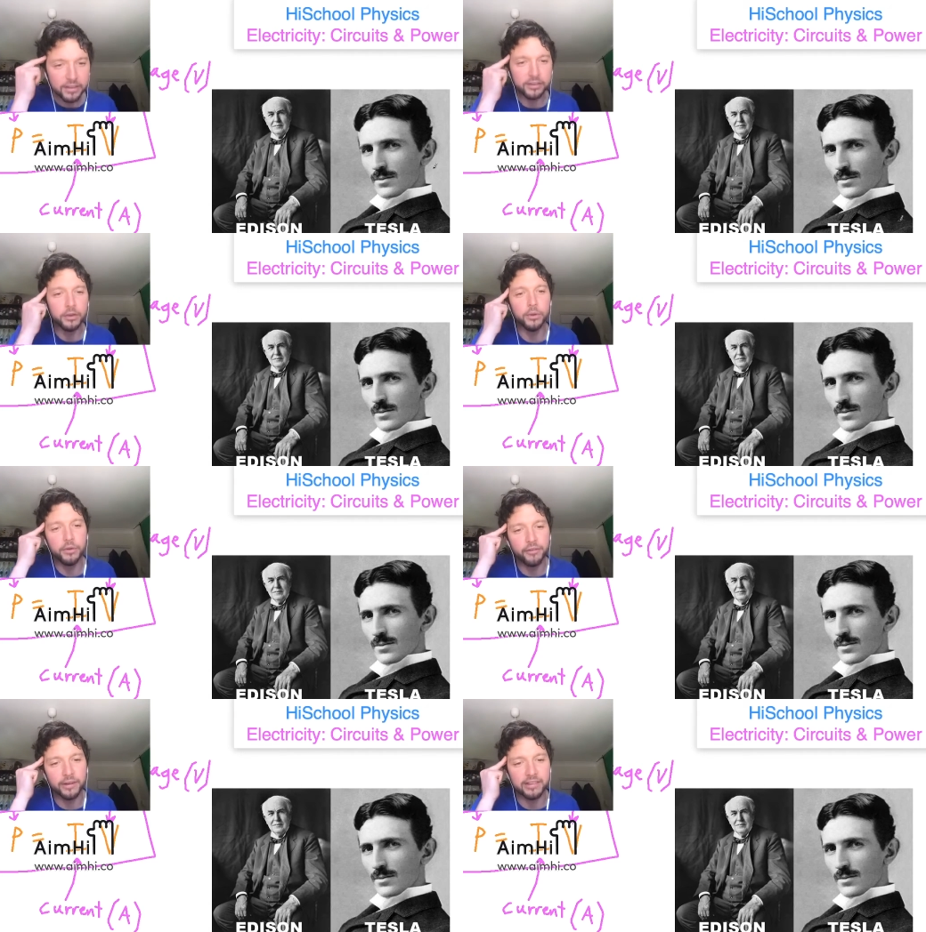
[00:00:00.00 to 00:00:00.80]

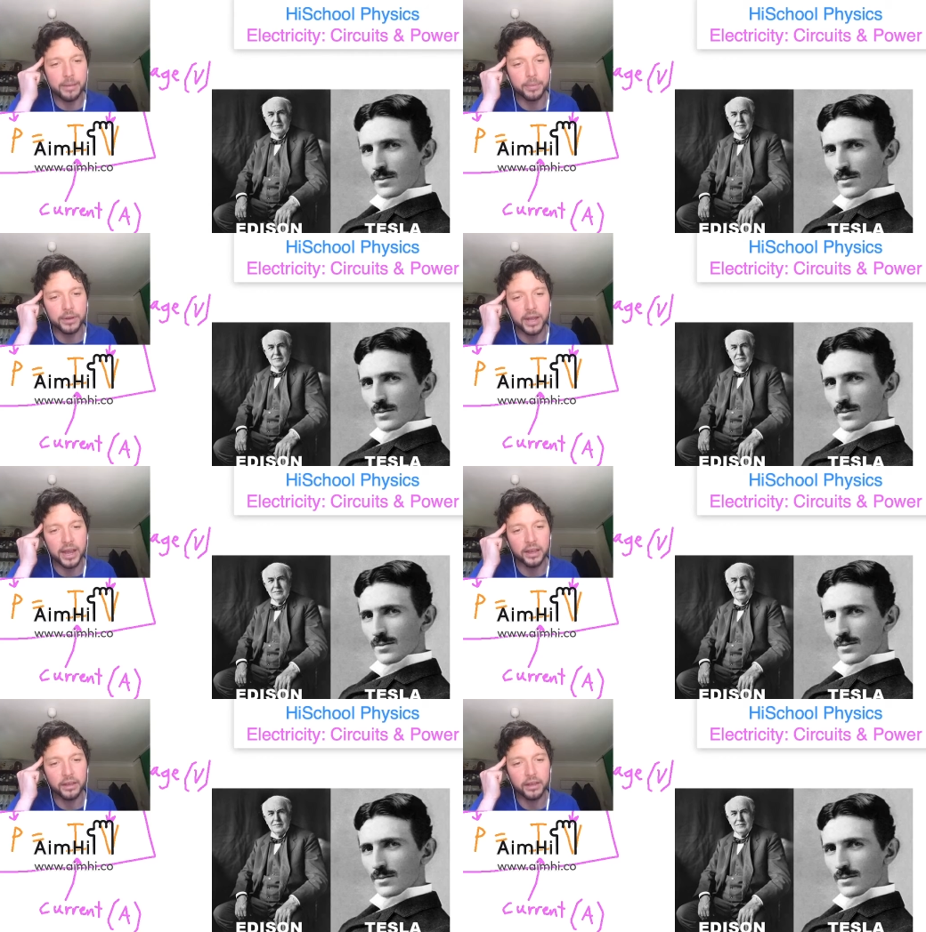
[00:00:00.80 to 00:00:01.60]
Speaker 1: So for example,
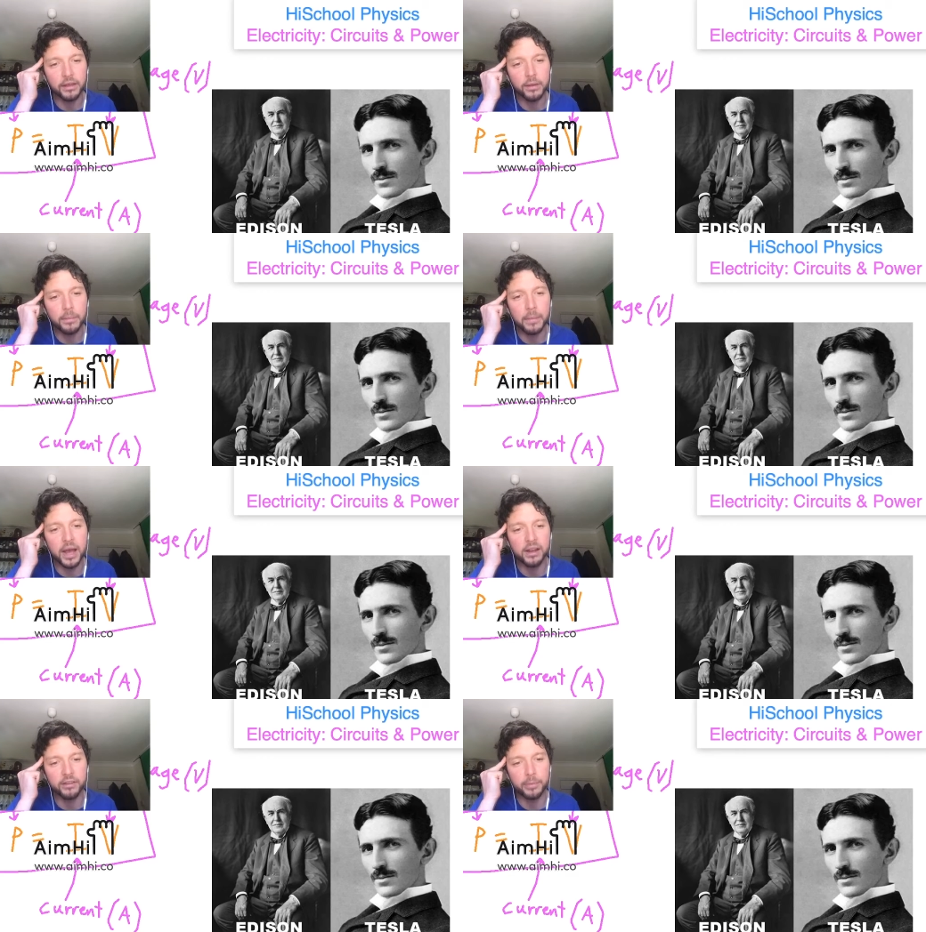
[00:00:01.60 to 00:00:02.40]
like
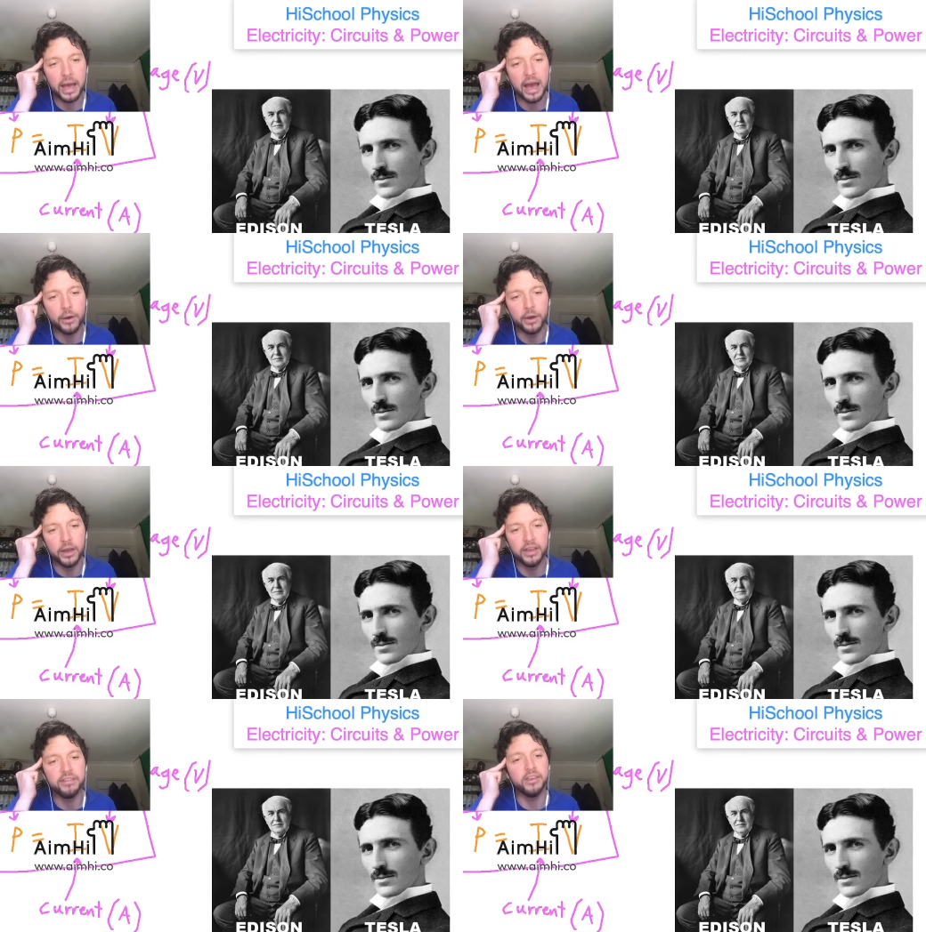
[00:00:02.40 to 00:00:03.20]
miles per
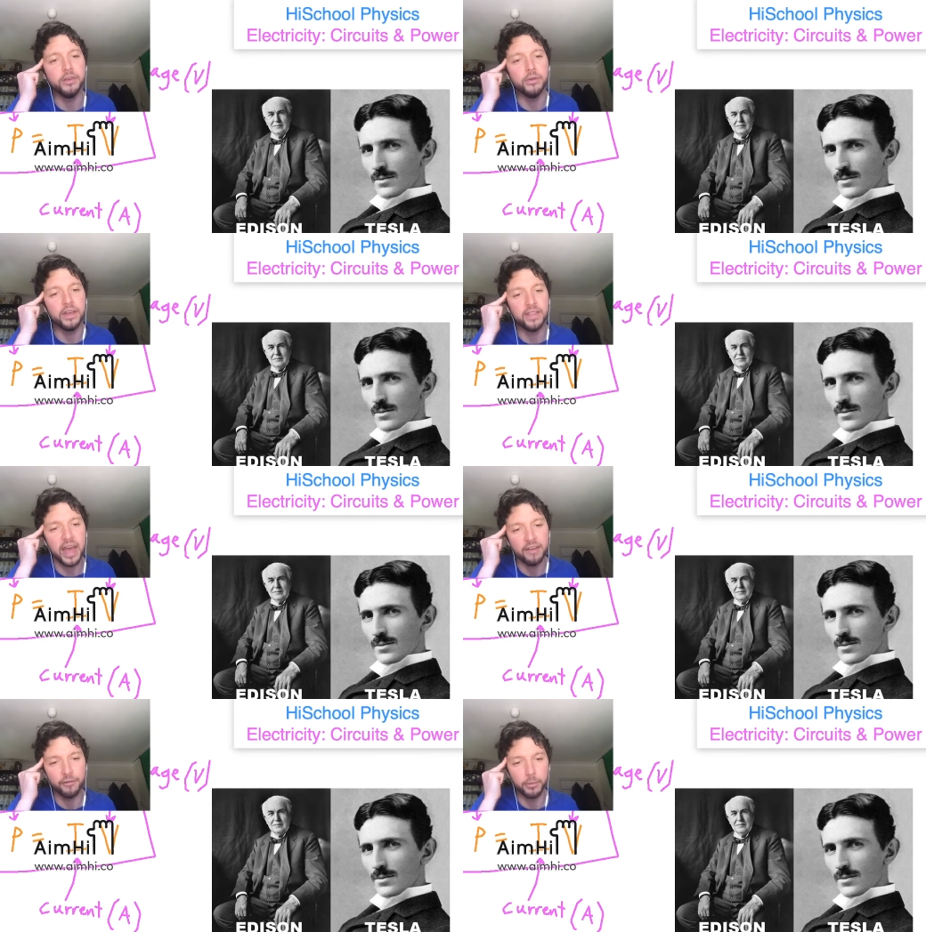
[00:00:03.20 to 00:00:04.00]
hour is a unit
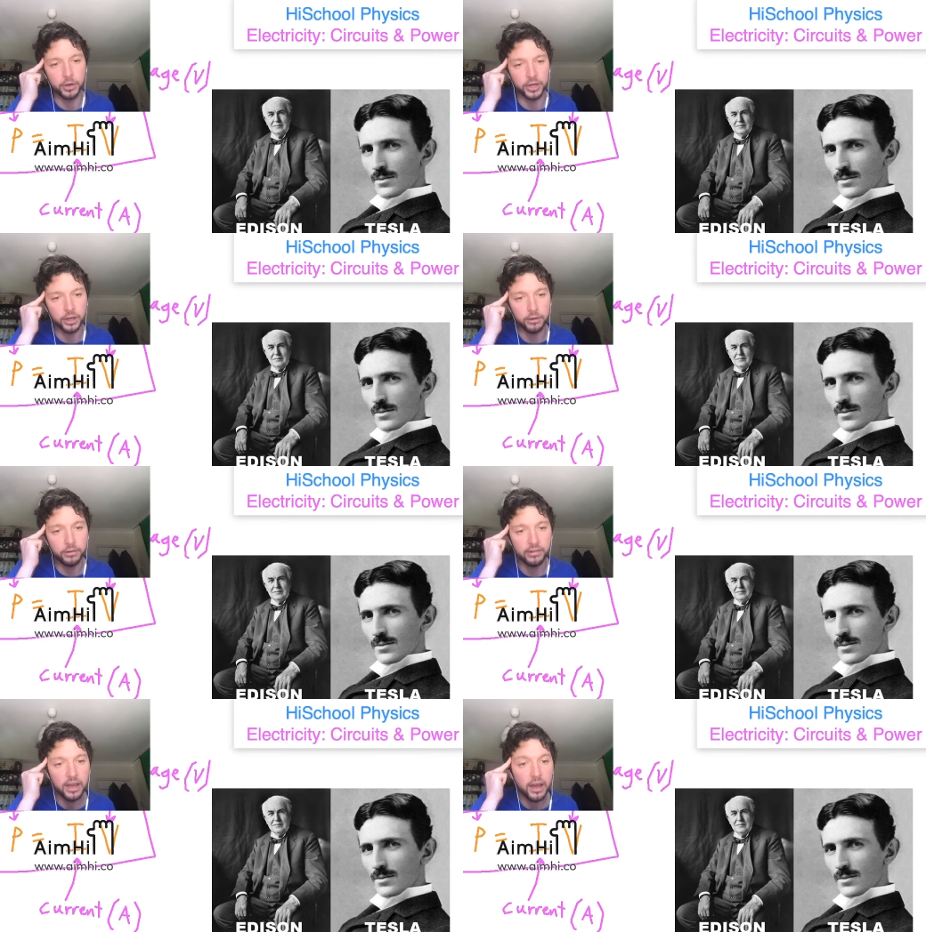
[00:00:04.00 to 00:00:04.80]
that everybody
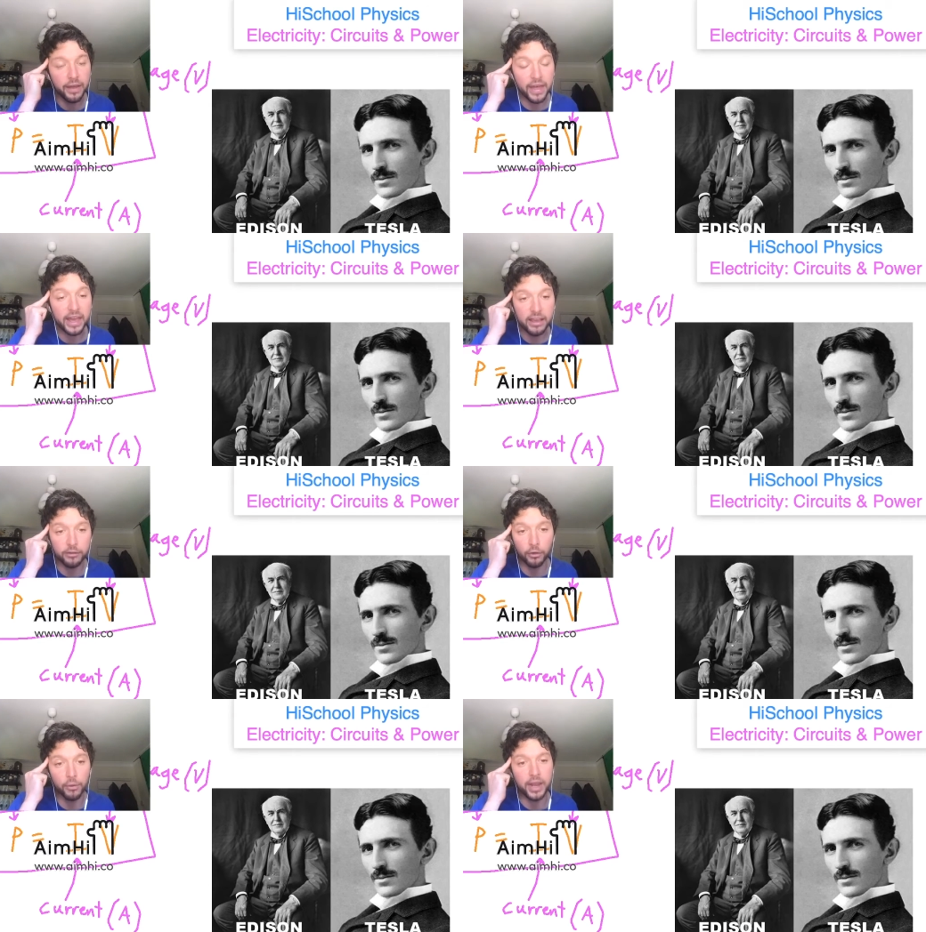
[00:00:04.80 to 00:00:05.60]
knows, and that
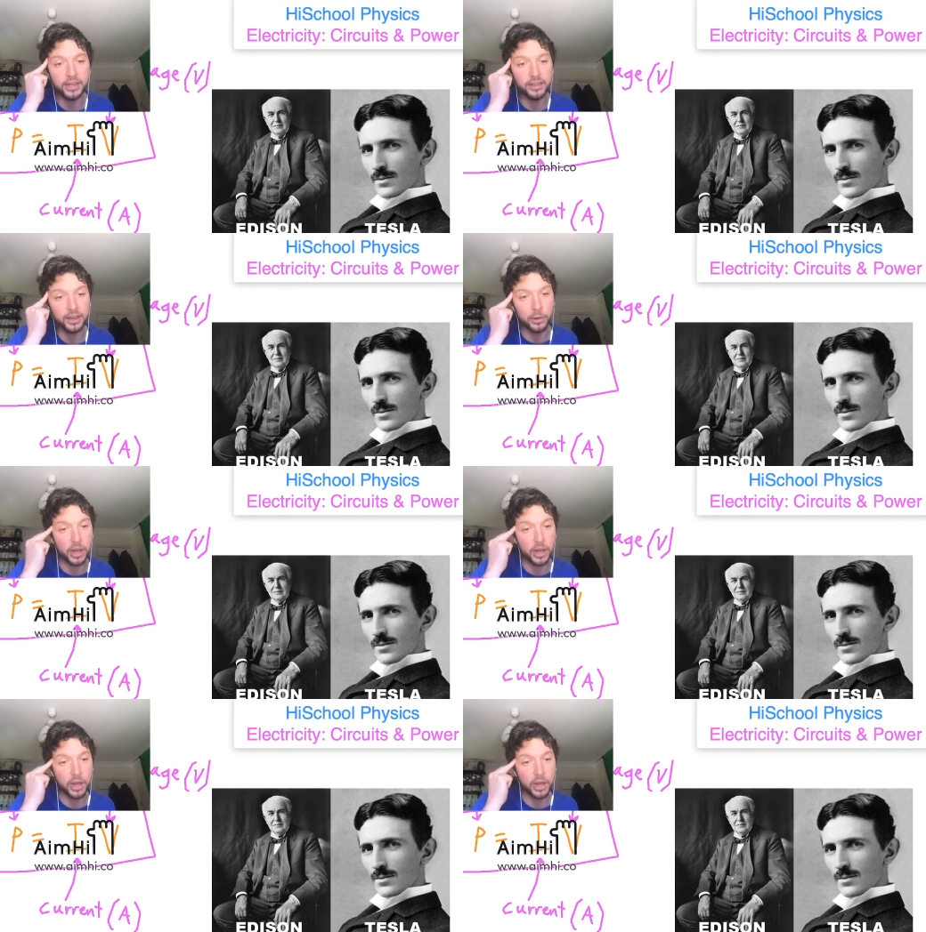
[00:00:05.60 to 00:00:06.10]
is already the